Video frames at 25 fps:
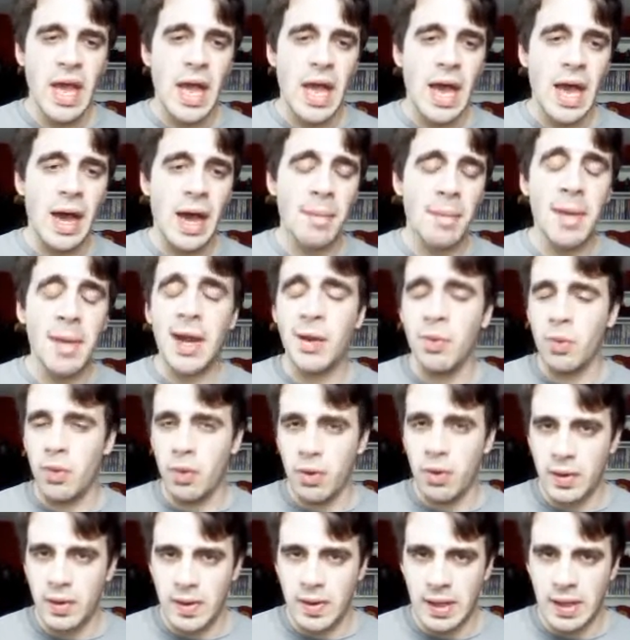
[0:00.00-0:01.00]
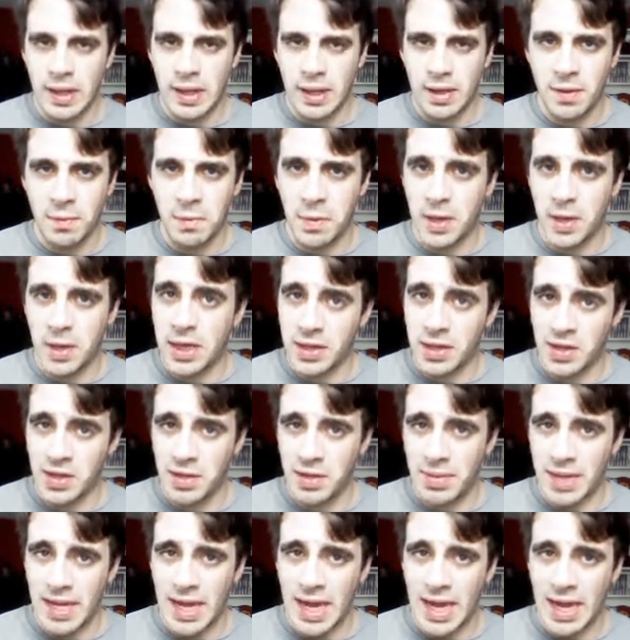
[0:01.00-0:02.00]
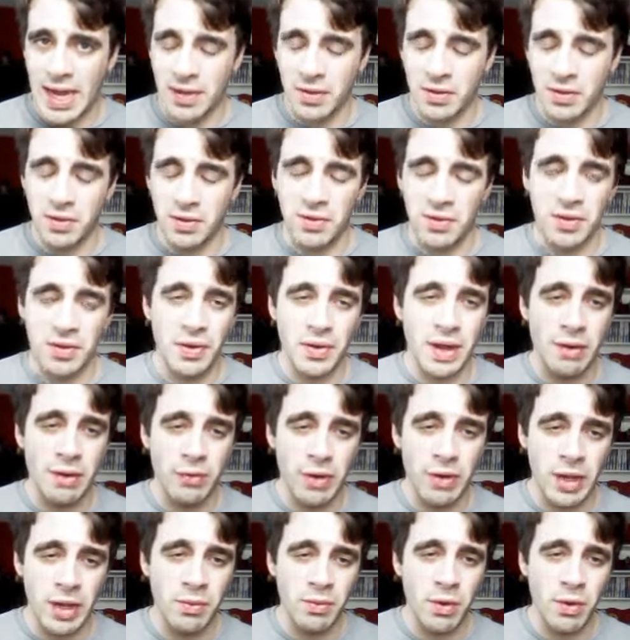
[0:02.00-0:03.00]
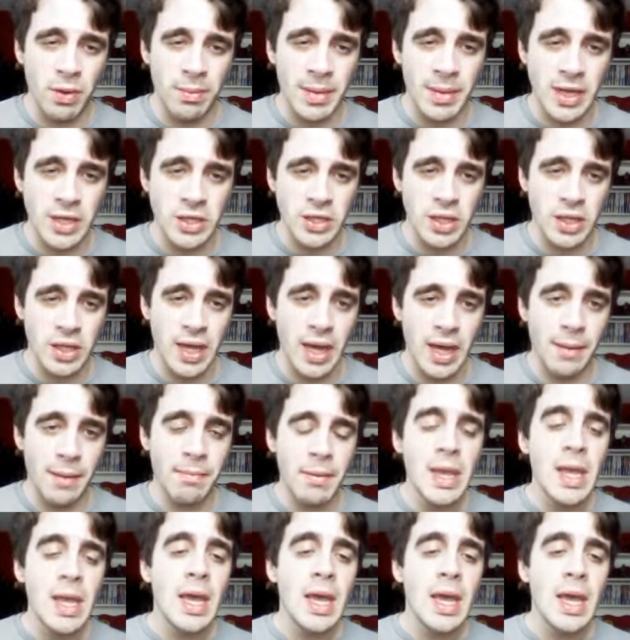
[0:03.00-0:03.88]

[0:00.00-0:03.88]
Uh, Men of War is in this, but it's going to be canceled, so I really won't mention that.